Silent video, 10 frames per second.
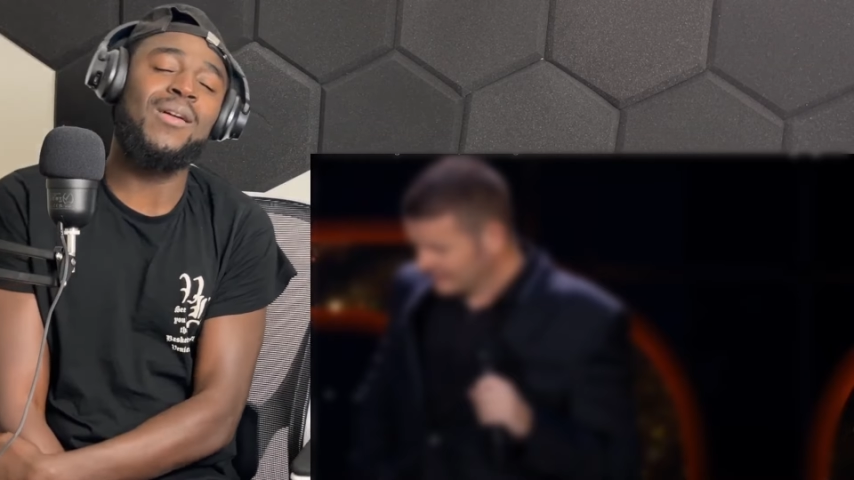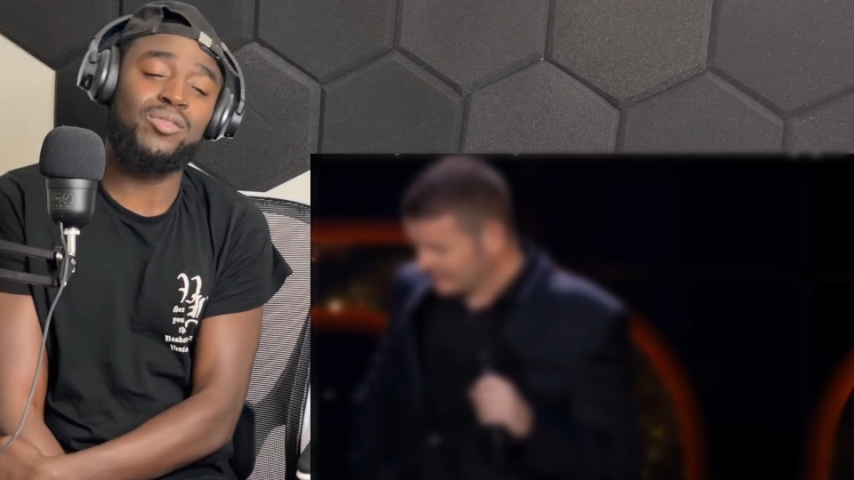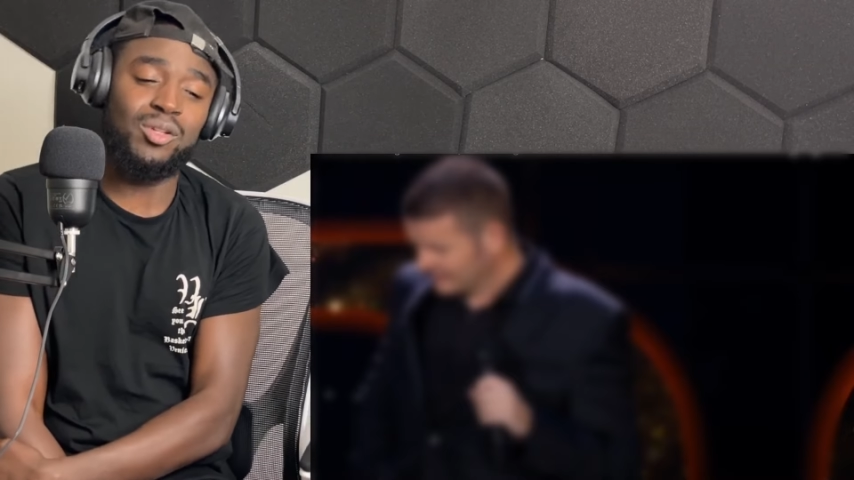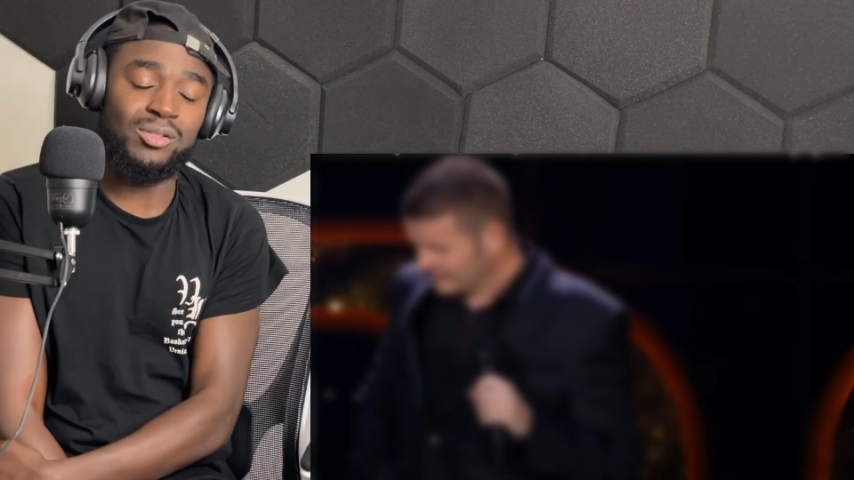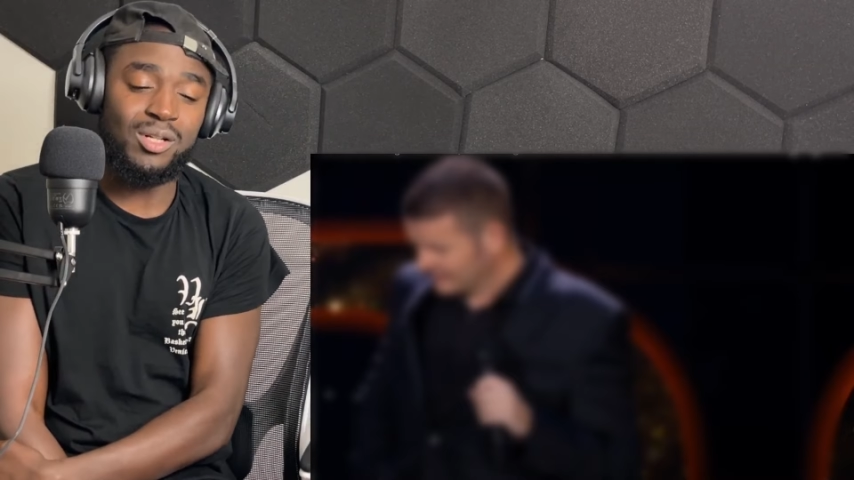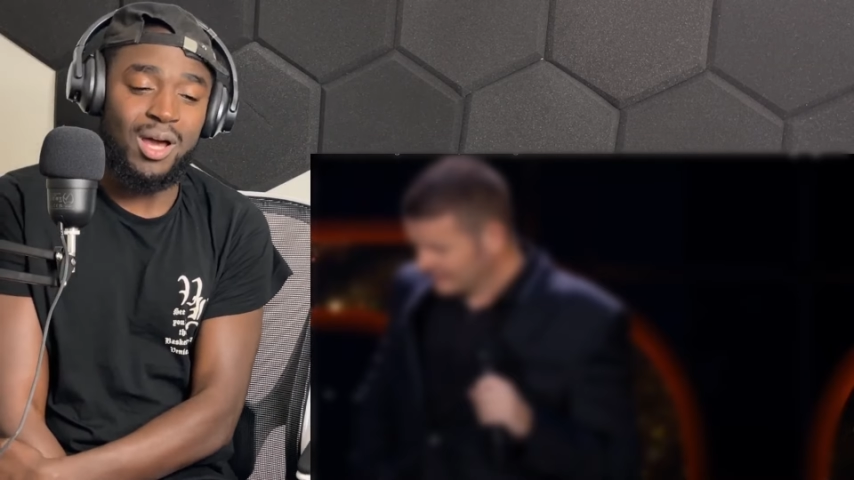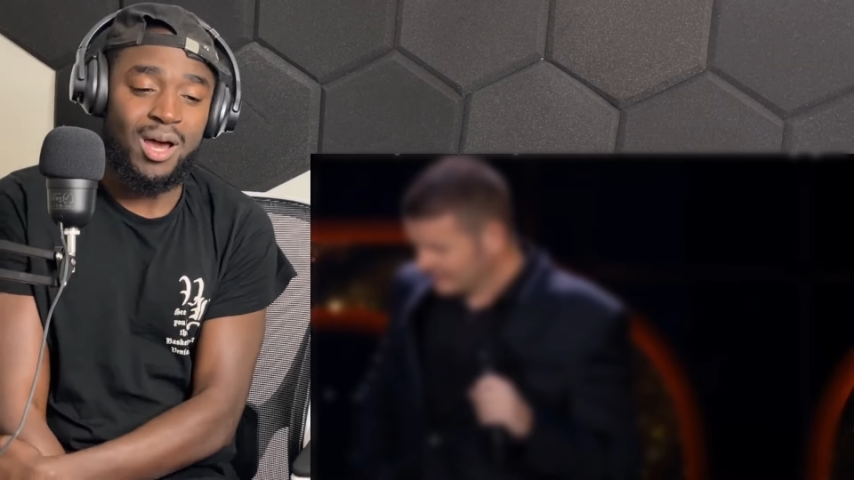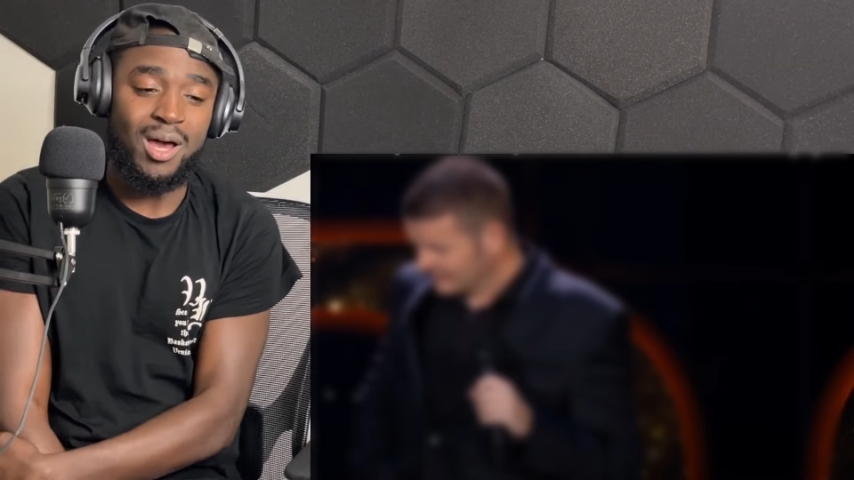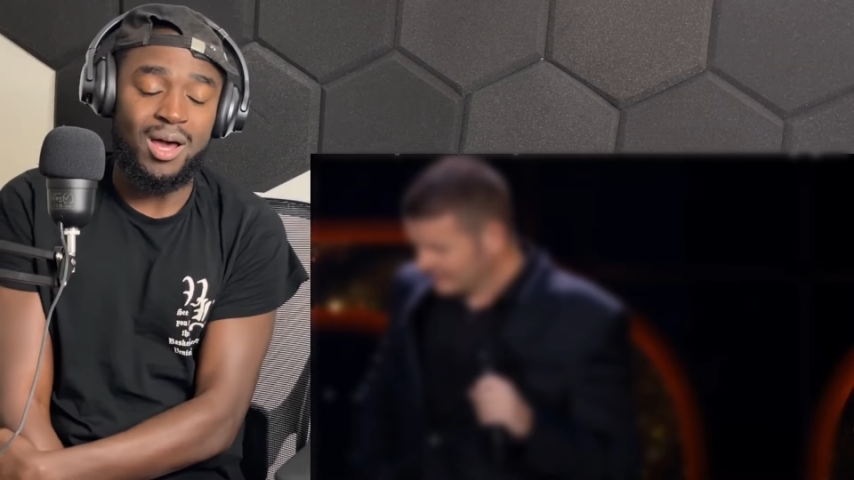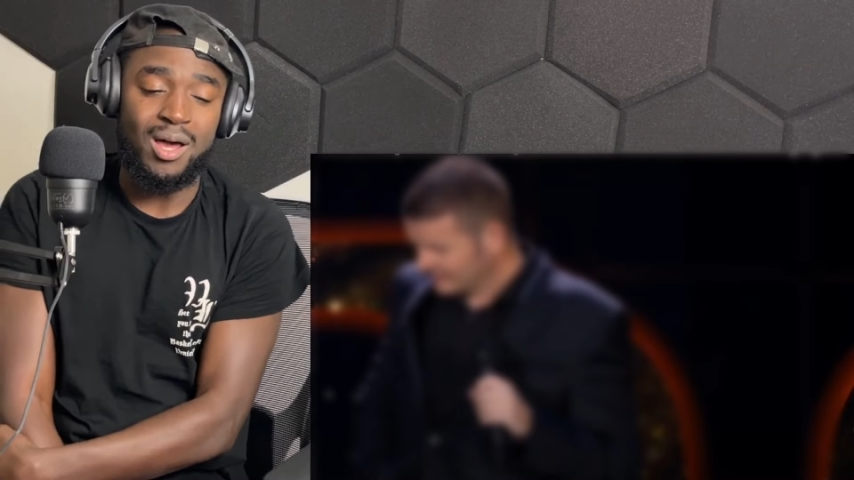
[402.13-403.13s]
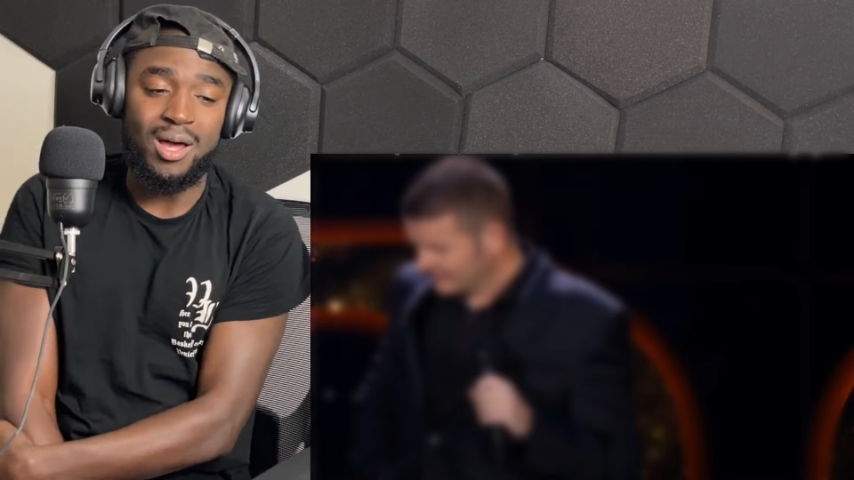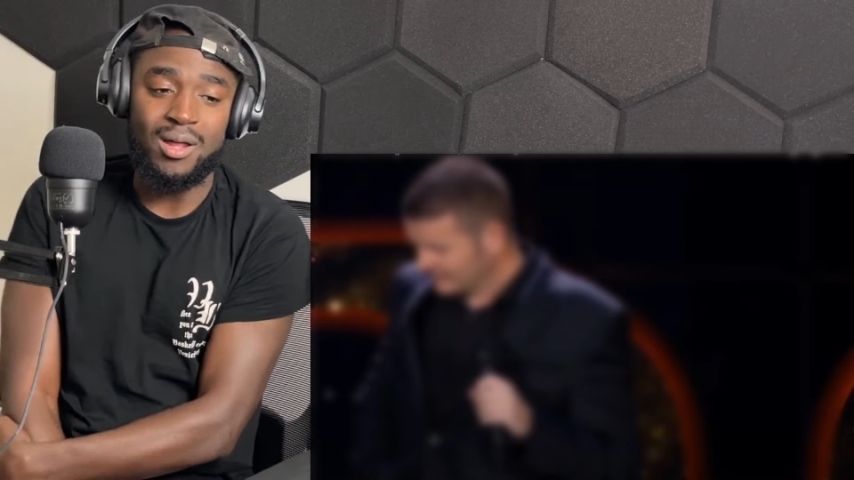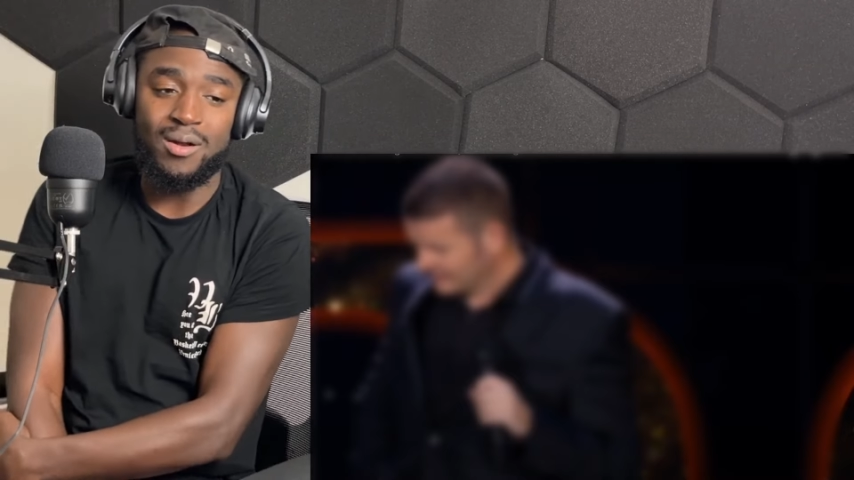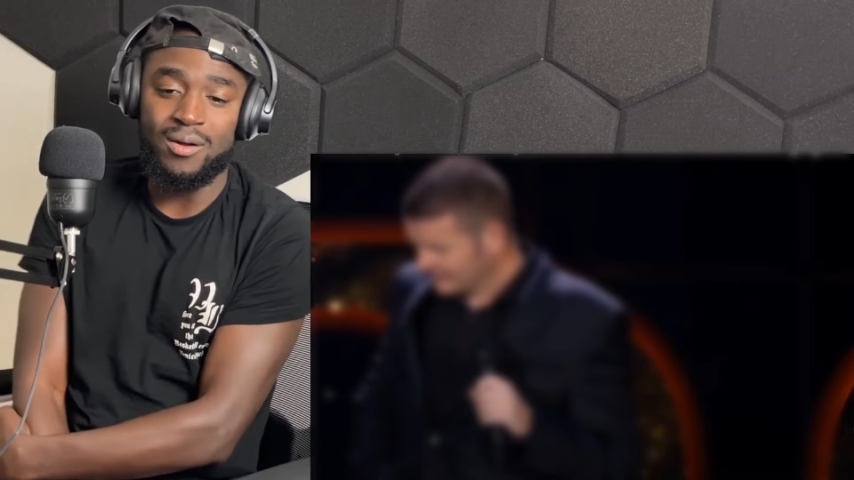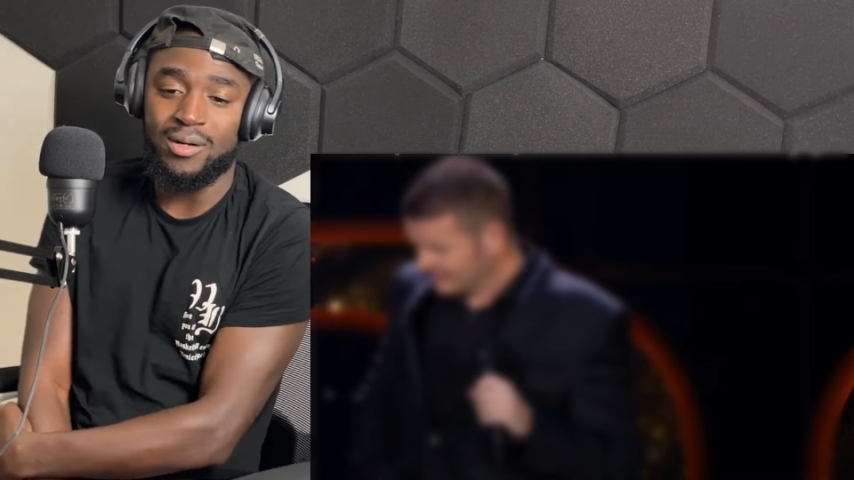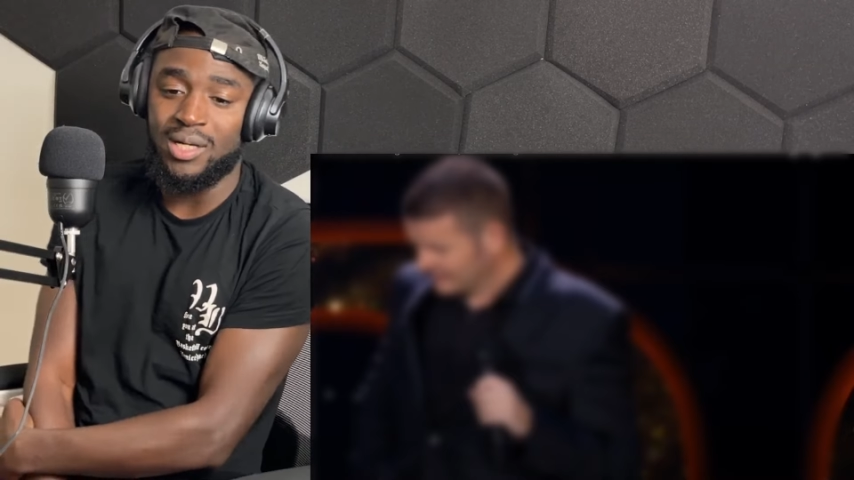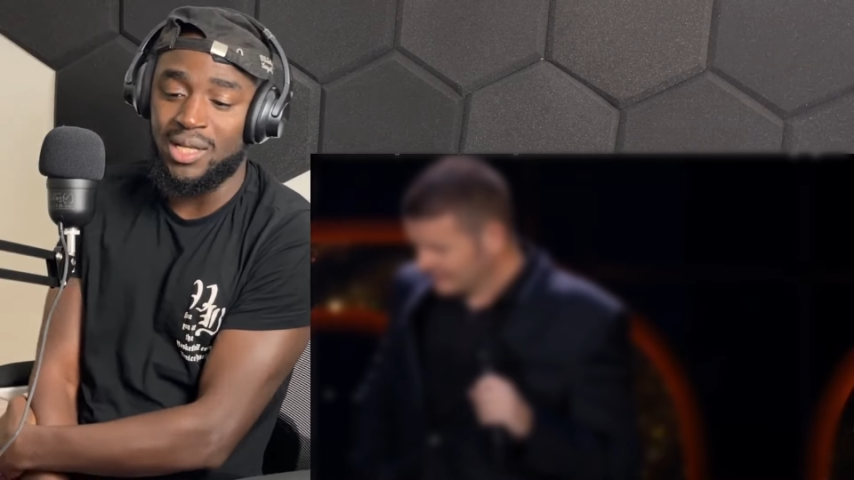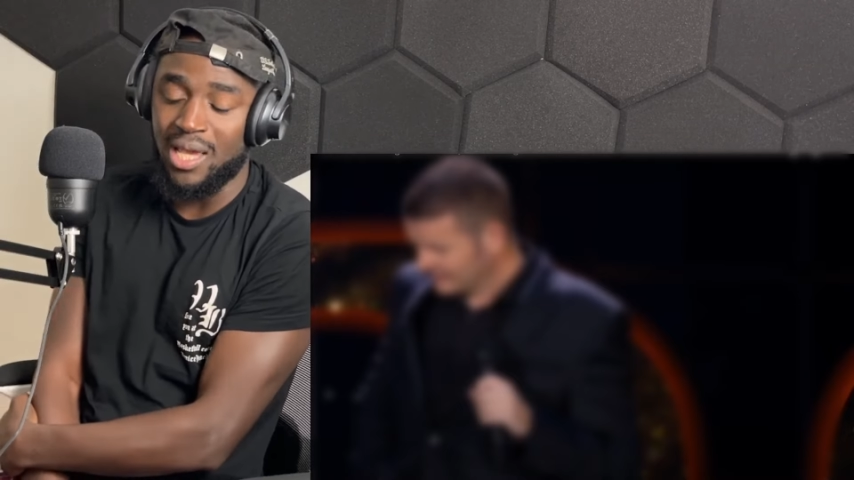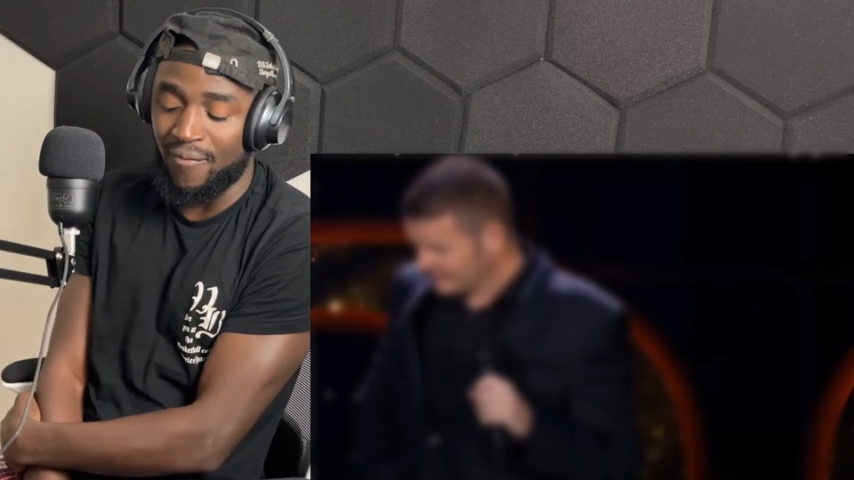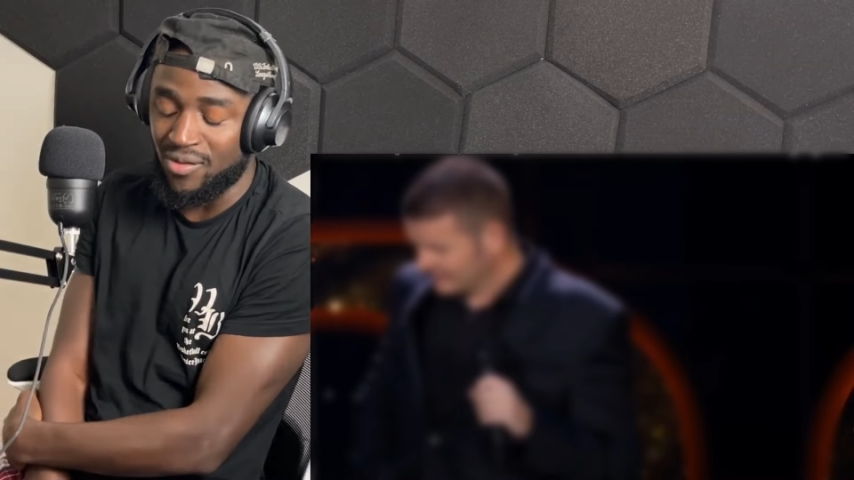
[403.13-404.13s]
I've done
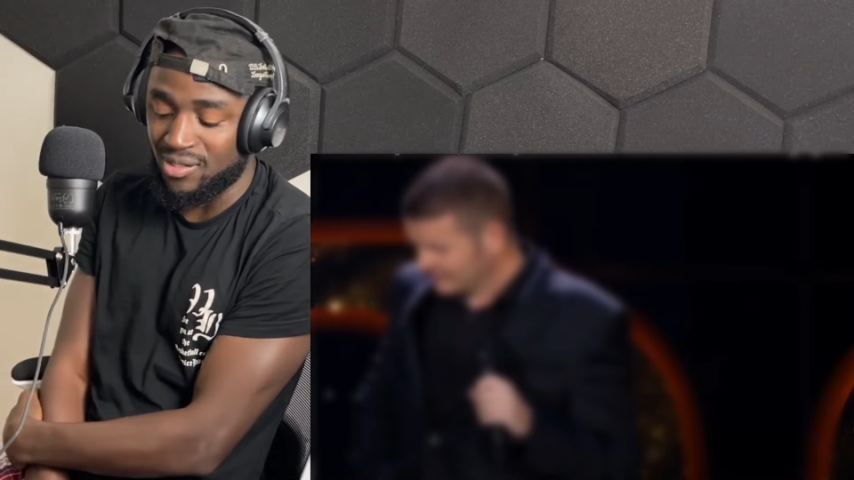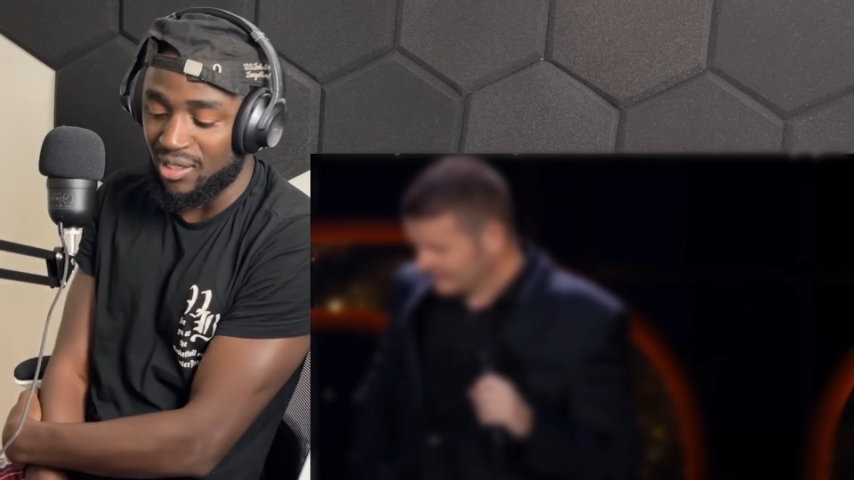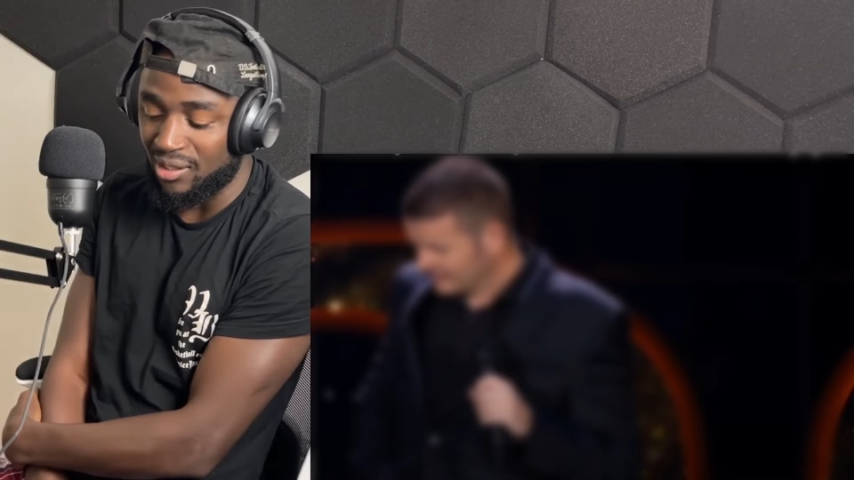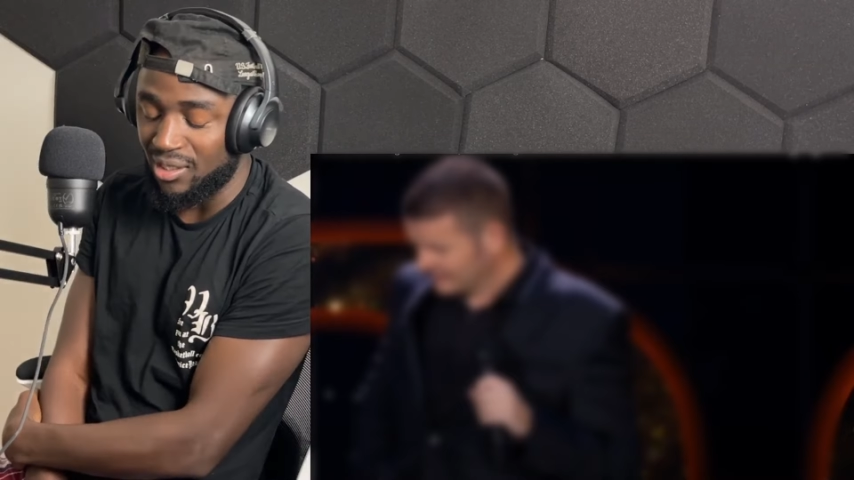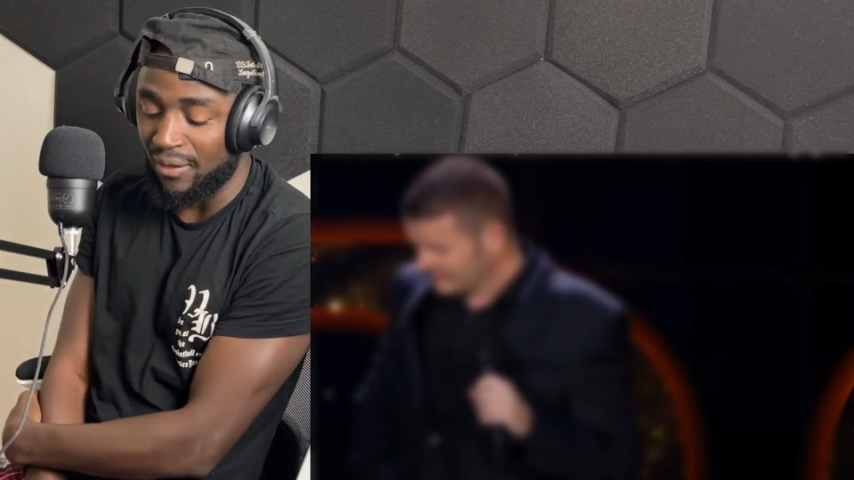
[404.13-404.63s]
Lee Evans lately.